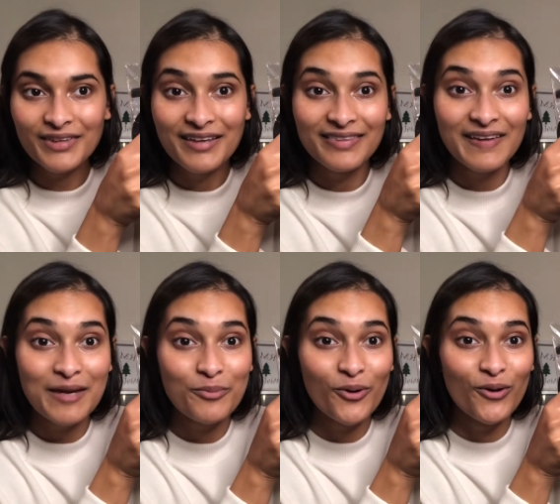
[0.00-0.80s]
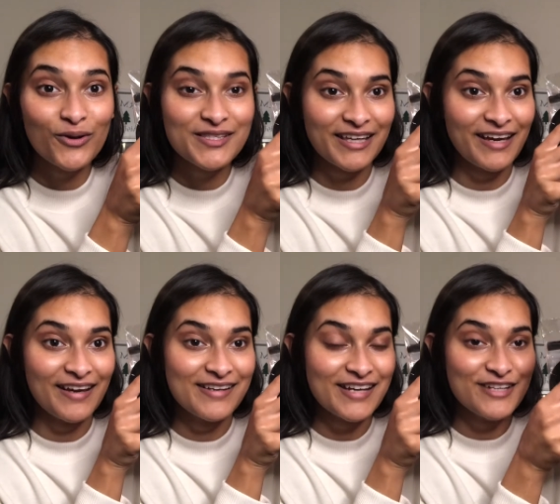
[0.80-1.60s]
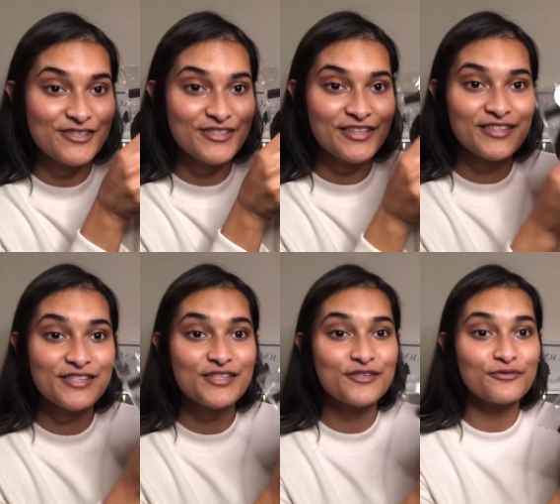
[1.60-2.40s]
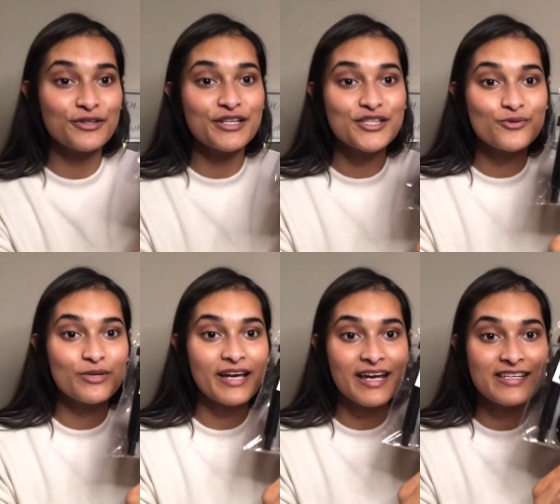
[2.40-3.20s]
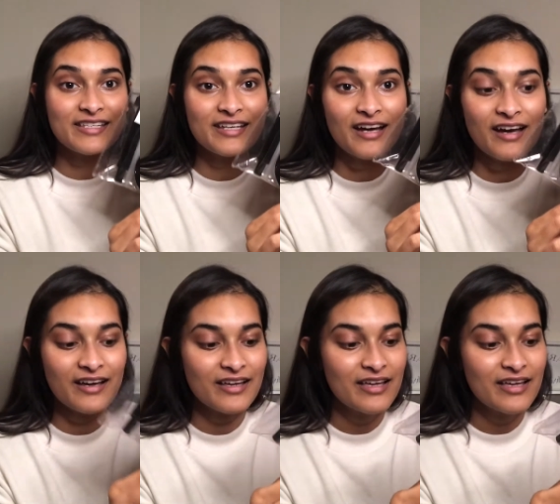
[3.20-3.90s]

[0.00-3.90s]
labels and I just think this is a really sweet idea.